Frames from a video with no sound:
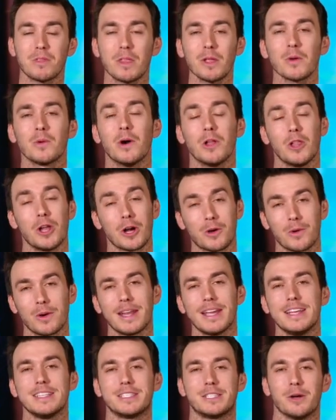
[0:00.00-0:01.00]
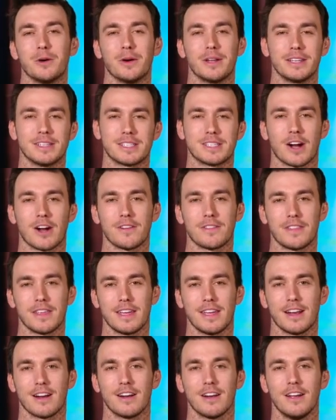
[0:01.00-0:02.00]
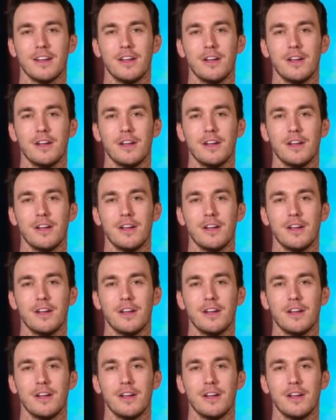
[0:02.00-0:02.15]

Well, look what he's doing to start the year.